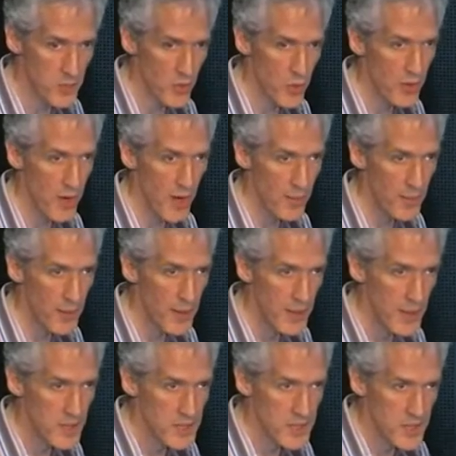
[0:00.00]
program
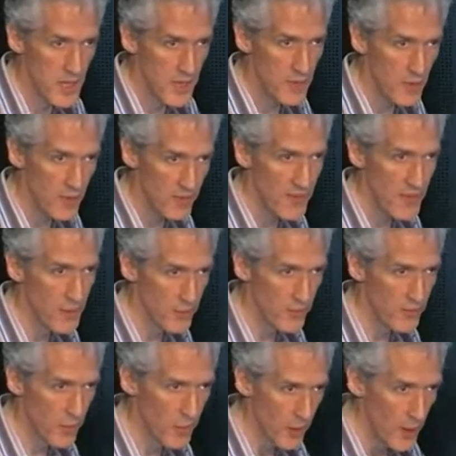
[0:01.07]
just to give you a feel
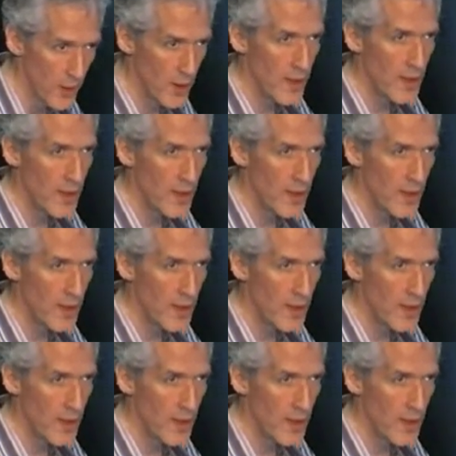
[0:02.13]
for,